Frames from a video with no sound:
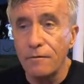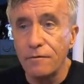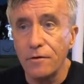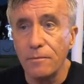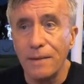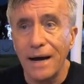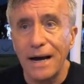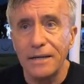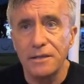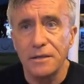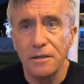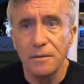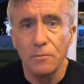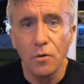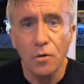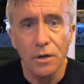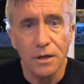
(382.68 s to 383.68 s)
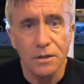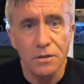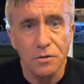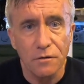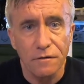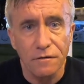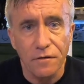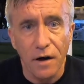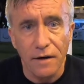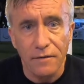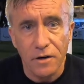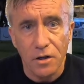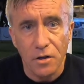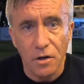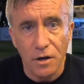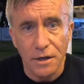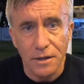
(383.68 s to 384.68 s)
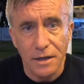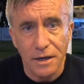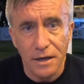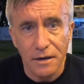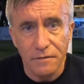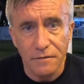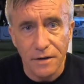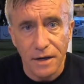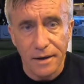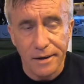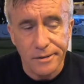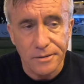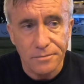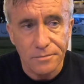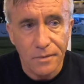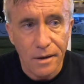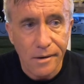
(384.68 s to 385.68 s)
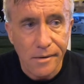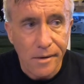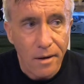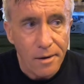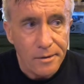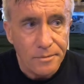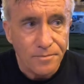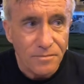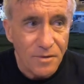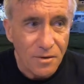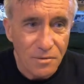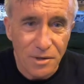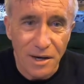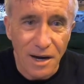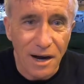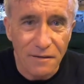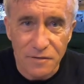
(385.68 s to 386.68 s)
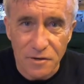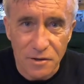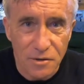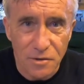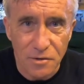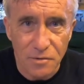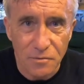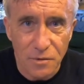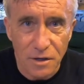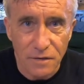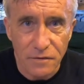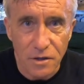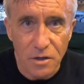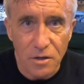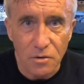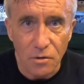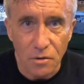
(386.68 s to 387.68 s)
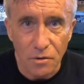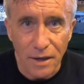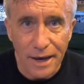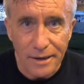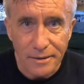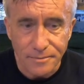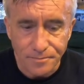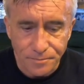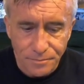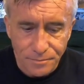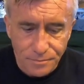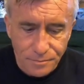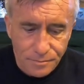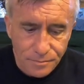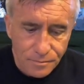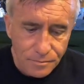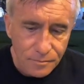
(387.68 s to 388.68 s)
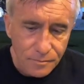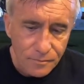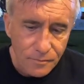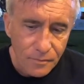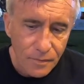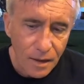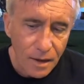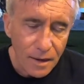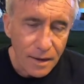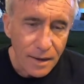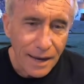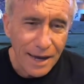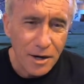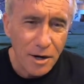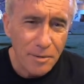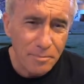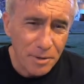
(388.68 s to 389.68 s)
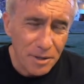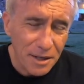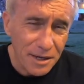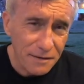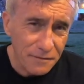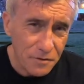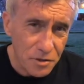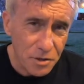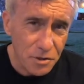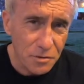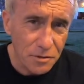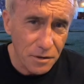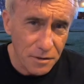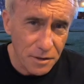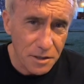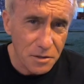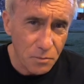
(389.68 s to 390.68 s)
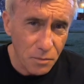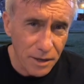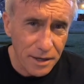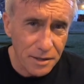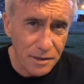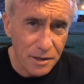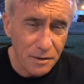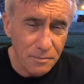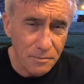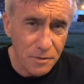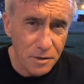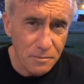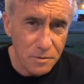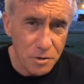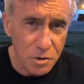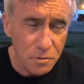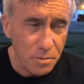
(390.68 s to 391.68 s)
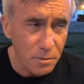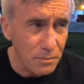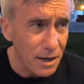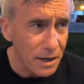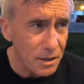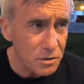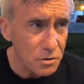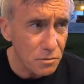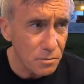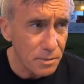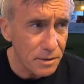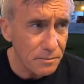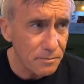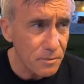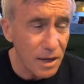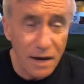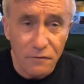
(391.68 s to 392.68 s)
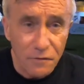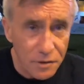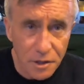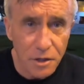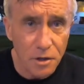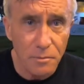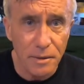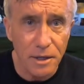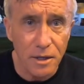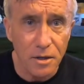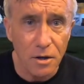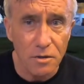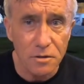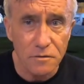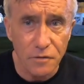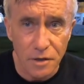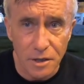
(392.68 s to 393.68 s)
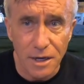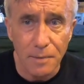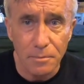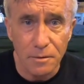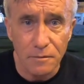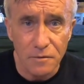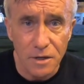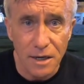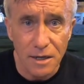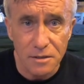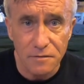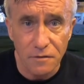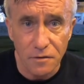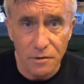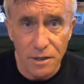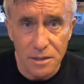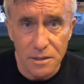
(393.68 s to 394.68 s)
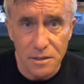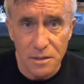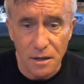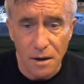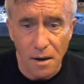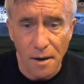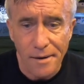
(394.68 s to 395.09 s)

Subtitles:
from 8 in the morning until 5 o'clock in the evening, or the afternoon, whatever you call that. And I believe too that this week the supermarkets will be, everything will be closed for a couple of days for Easter.